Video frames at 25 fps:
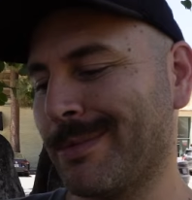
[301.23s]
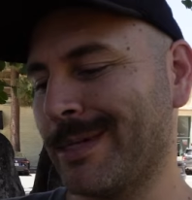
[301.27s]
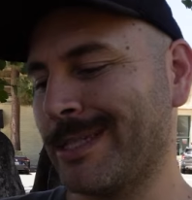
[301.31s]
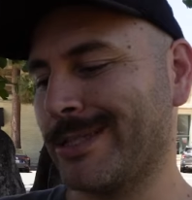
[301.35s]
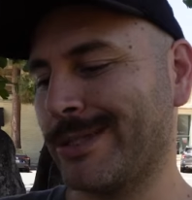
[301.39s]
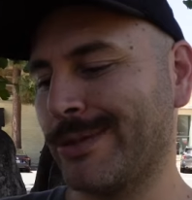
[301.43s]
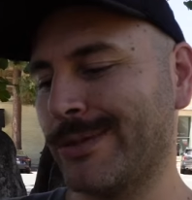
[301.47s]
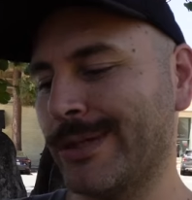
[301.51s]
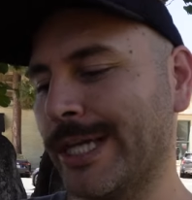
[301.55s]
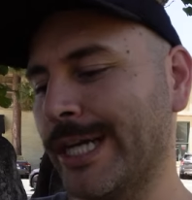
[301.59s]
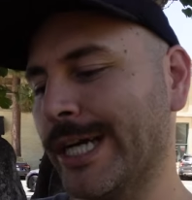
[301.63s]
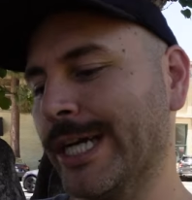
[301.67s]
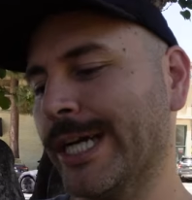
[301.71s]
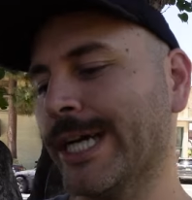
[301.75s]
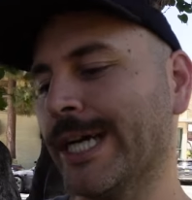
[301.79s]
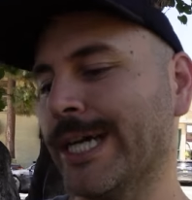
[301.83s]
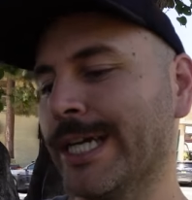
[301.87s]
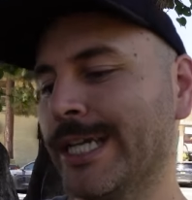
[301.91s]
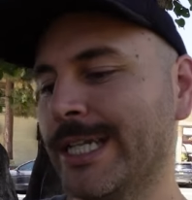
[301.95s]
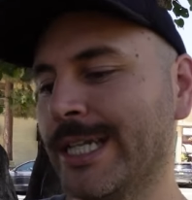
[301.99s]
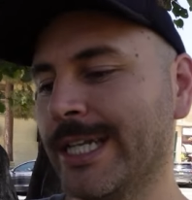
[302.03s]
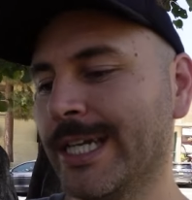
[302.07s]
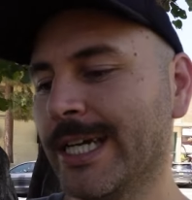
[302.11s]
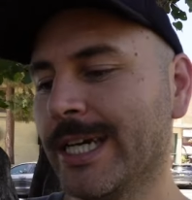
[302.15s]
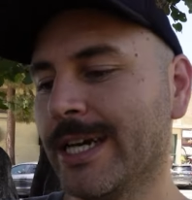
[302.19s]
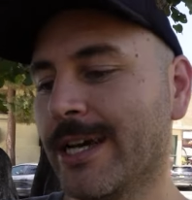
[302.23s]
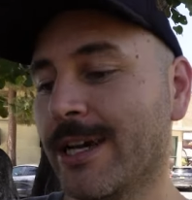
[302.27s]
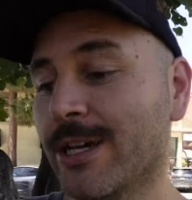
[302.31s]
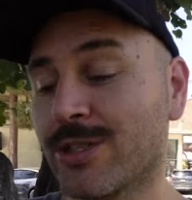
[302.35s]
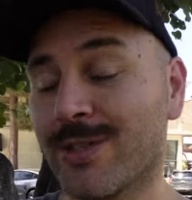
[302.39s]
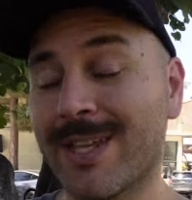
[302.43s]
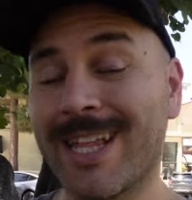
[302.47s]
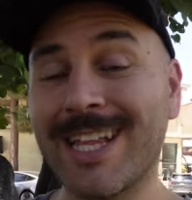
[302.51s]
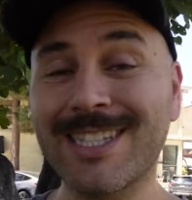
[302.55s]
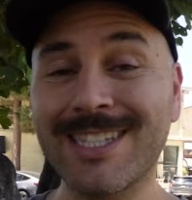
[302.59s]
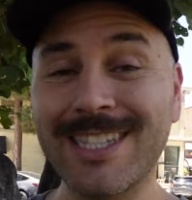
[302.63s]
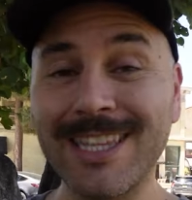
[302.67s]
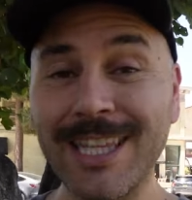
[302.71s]
have been too good.
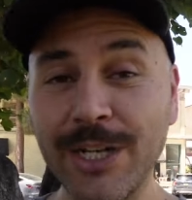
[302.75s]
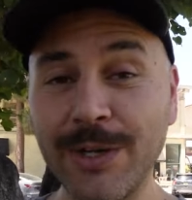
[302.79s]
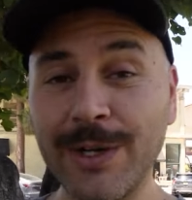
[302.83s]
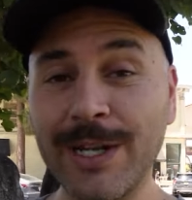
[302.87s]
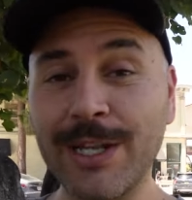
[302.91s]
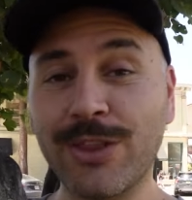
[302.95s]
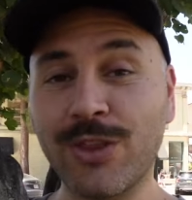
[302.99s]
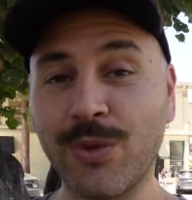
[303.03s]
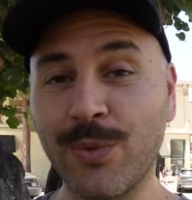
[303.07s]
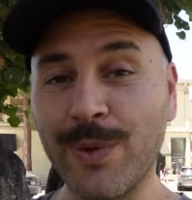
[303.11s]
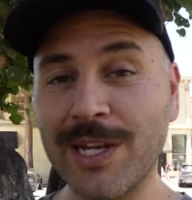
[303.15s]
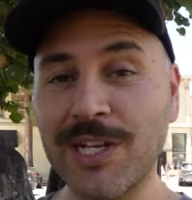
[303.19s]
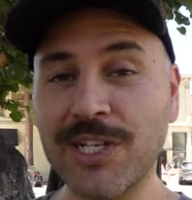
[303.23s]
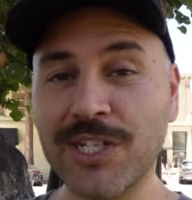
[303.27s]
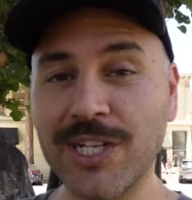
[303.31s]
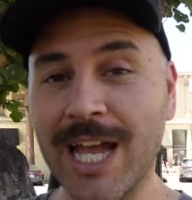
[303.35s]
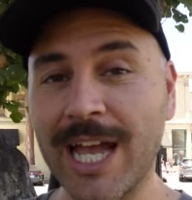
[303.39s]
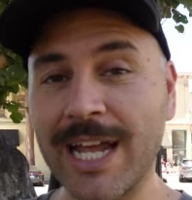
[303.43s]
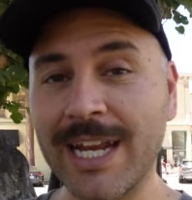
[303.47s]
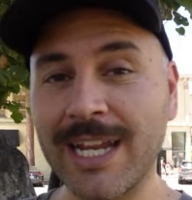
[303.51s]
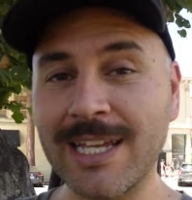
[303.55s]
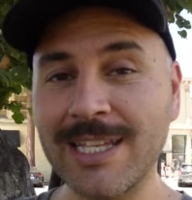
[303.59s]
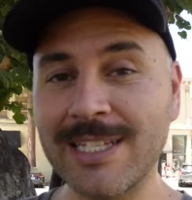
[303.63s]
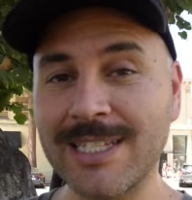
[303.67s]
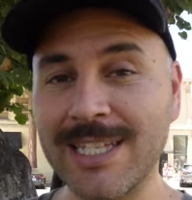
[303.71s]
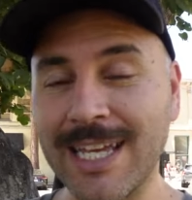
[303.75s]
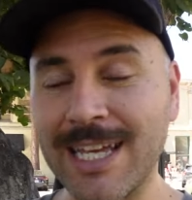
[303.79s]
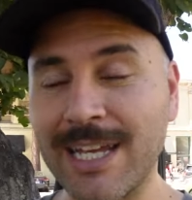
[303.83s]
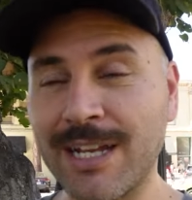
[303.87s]
So that's literally three shinies